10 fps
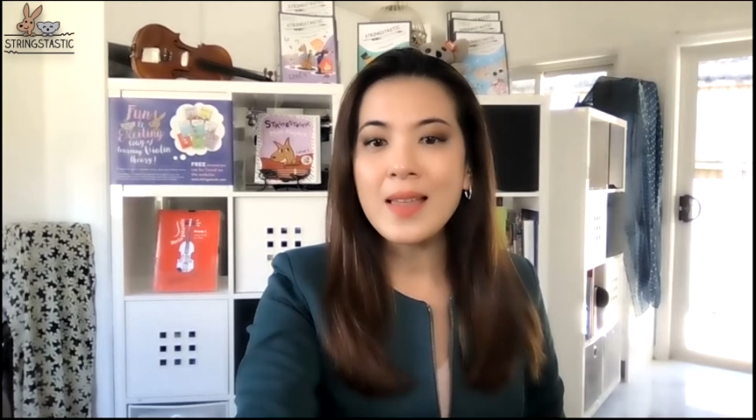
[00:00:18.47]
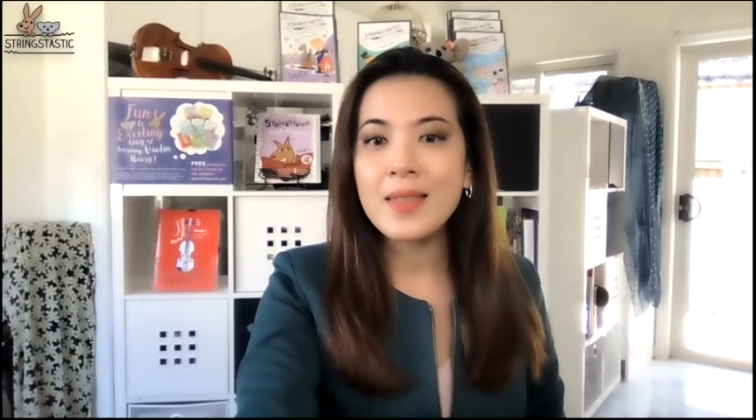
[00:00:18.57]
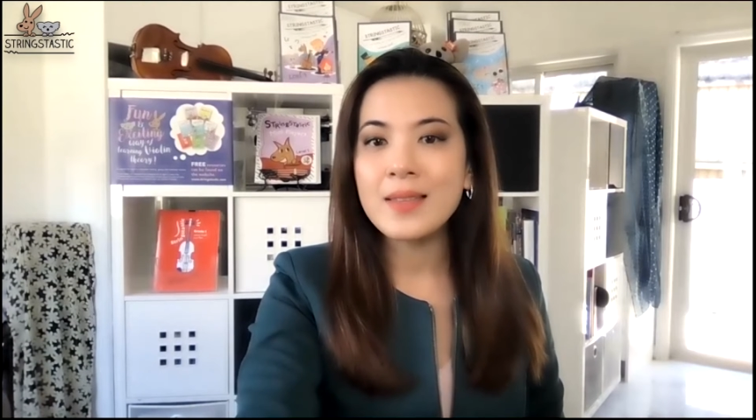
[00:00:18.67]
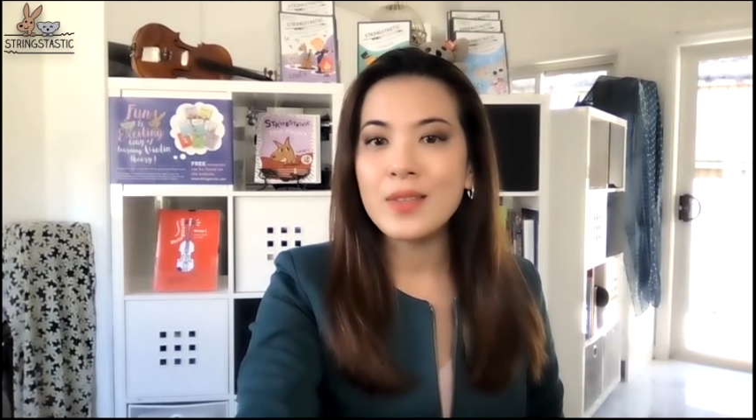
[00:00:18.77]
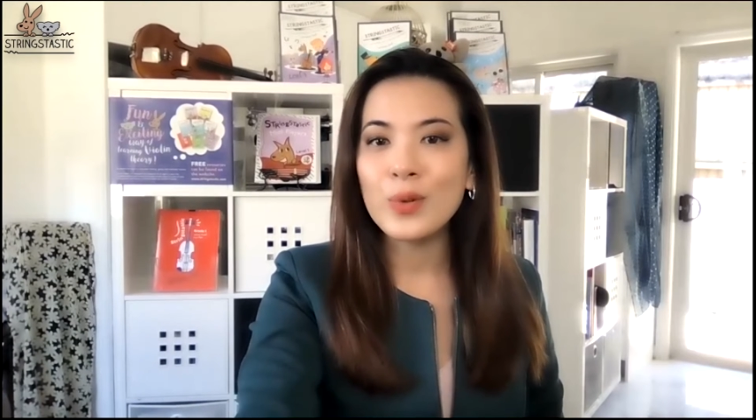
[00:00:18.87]

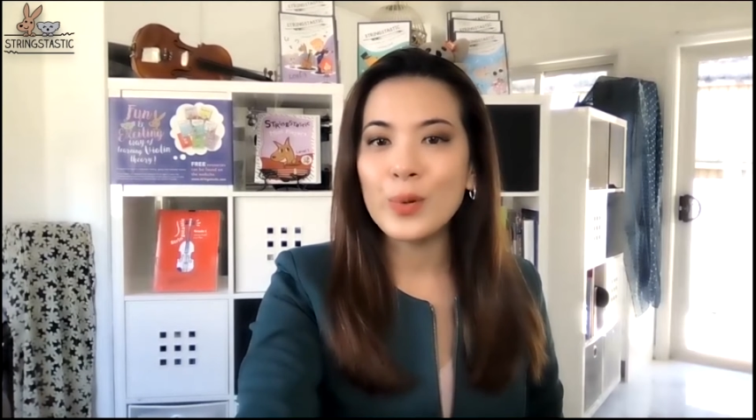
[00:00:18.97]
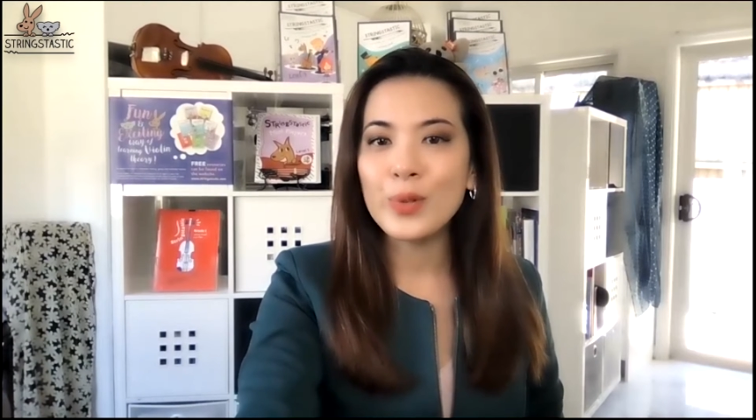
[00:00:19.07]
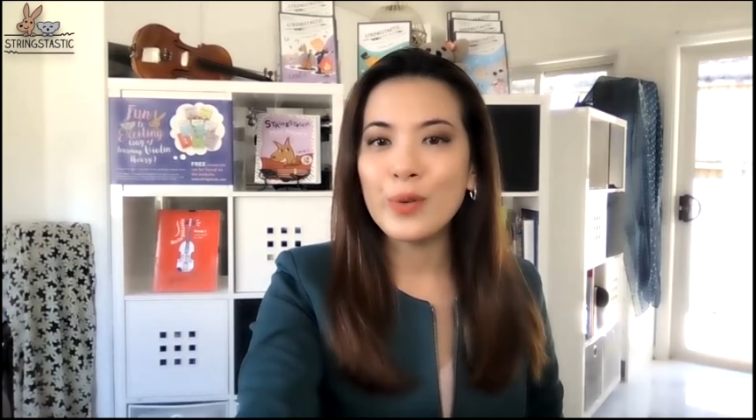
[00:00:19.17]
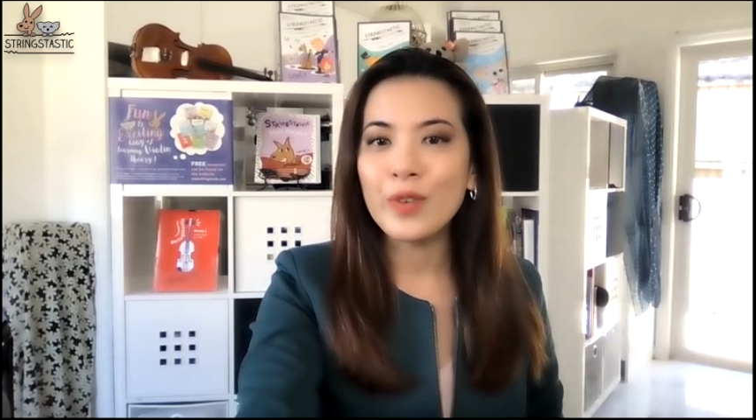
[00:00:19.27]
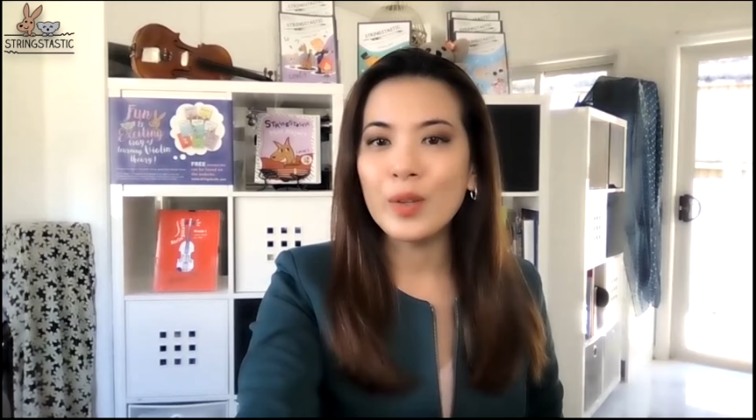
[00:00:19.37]
This is
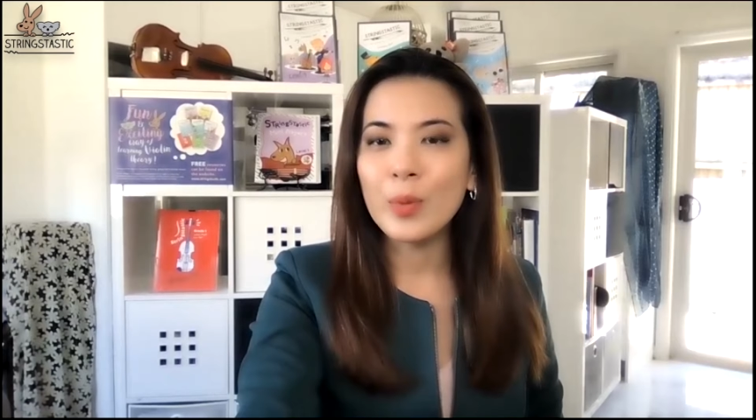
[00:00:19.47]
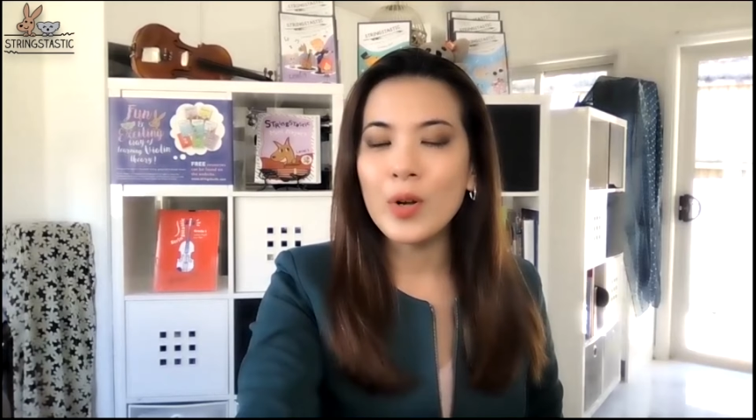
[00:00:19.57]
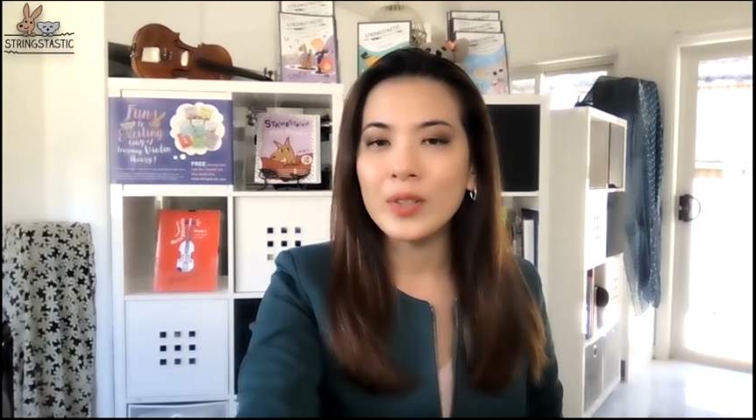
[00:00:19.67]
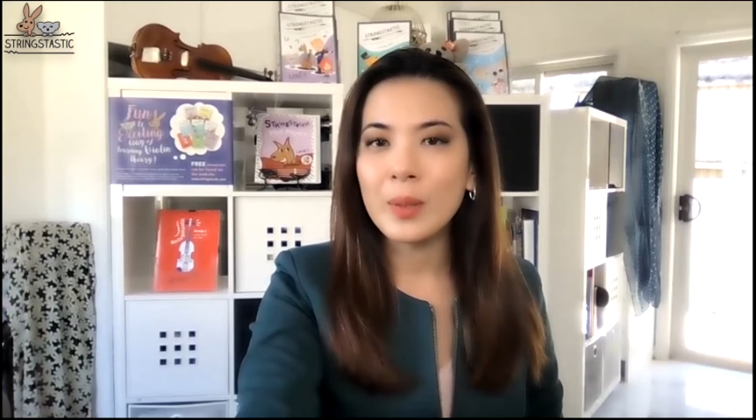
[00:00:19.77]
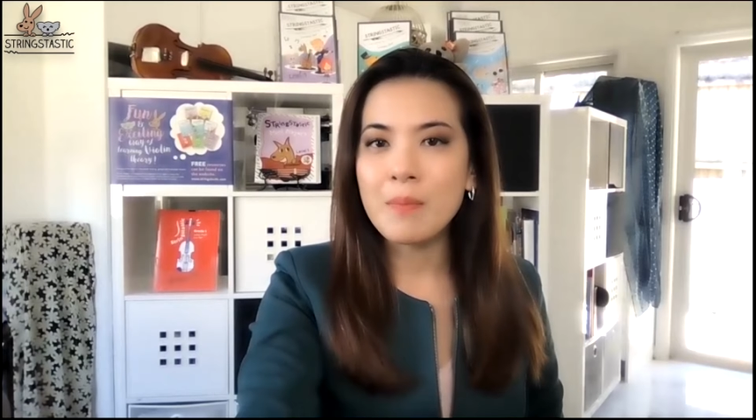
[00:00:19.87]
also available
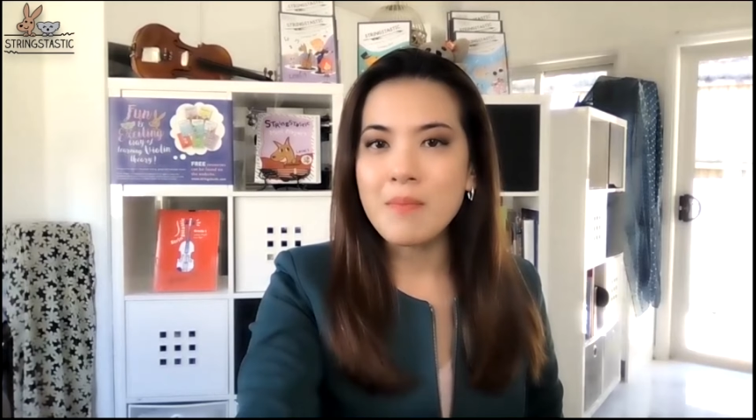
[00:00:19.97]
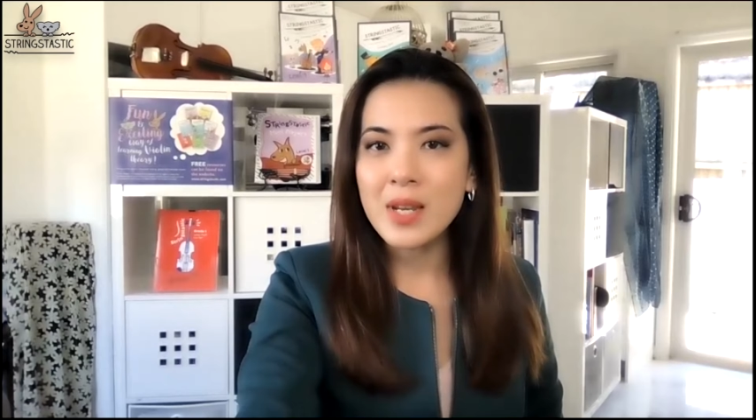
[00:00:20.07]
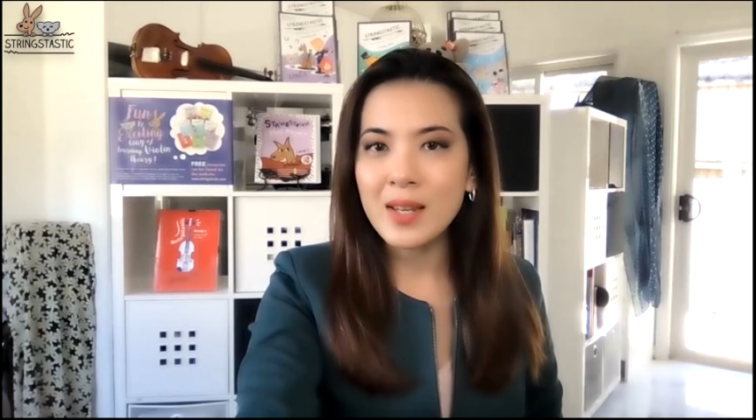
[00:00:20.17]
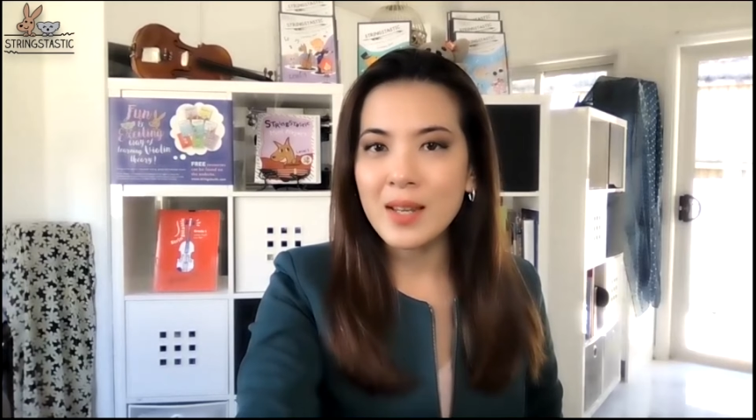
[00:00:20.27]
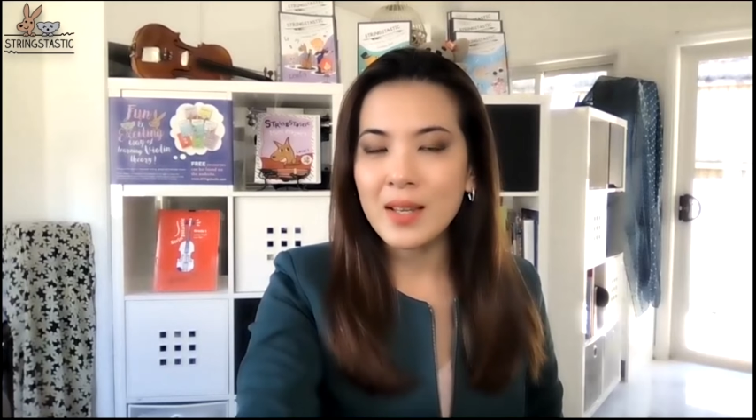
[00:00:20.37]
on the
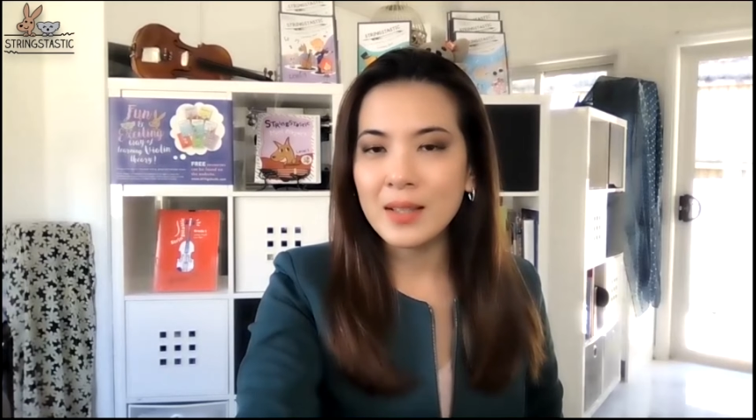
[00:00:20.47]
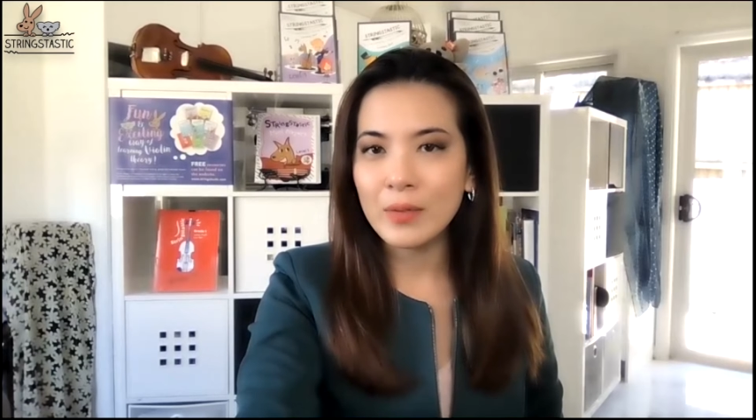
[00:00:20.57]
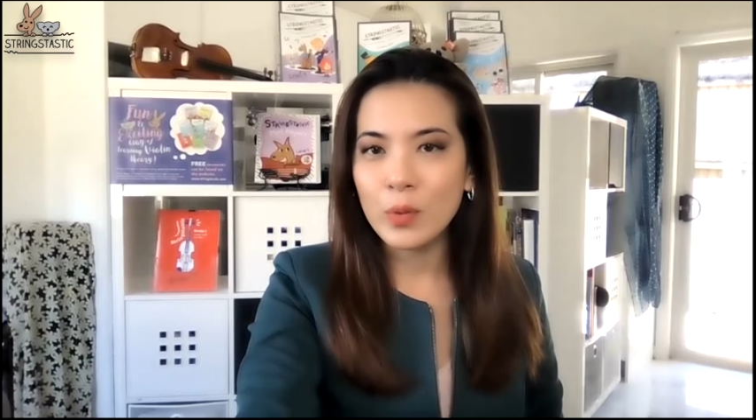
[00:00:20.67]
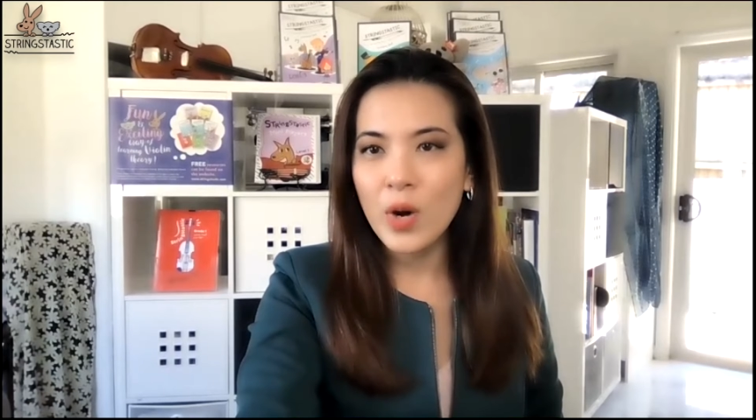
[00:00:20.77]
mini level